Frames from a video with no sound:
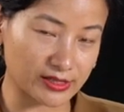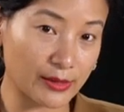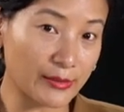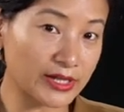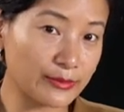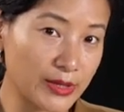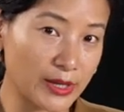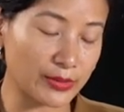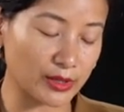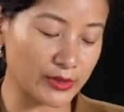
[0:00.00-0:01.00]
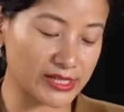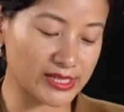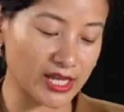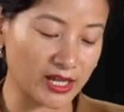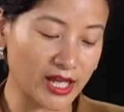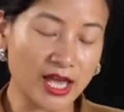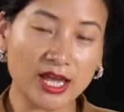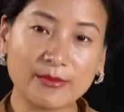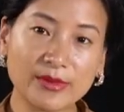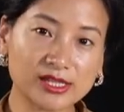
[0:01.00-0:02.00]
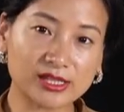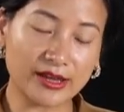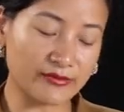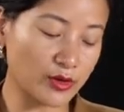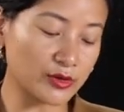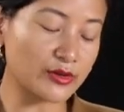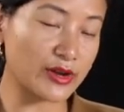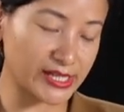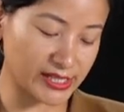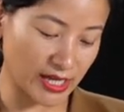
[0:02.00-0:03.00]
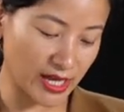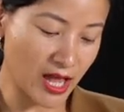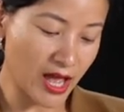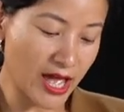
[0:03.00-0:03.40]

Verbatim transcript: Some other people were saying he must have gone crazy.